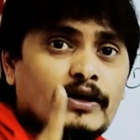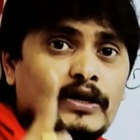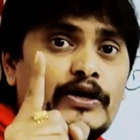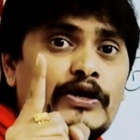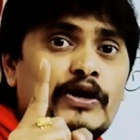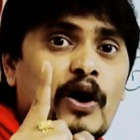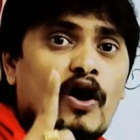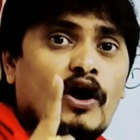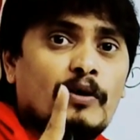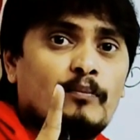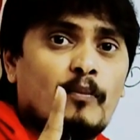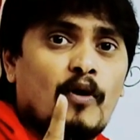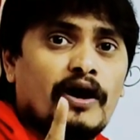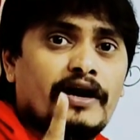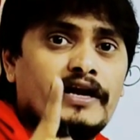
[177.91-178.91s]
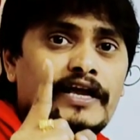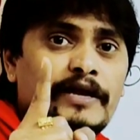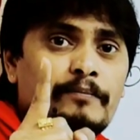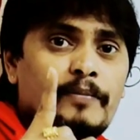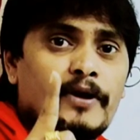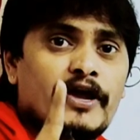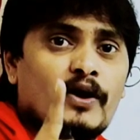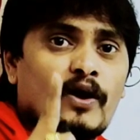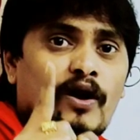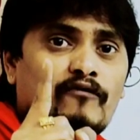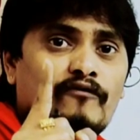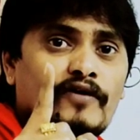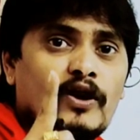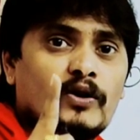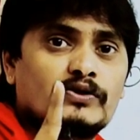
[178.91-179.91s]
non-bonding pair
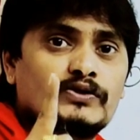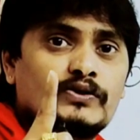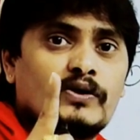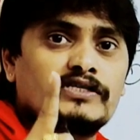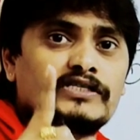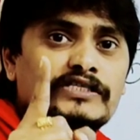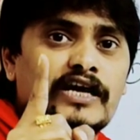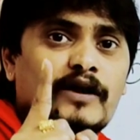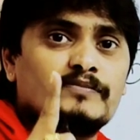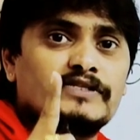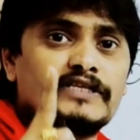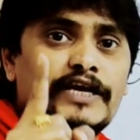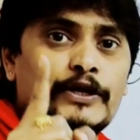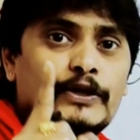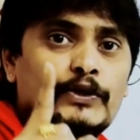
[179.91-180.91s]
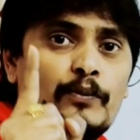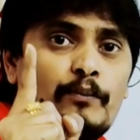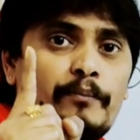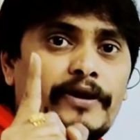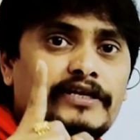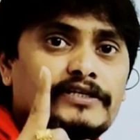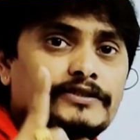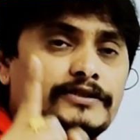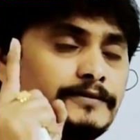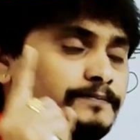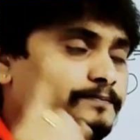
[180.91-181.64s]
of electrons comes into picture.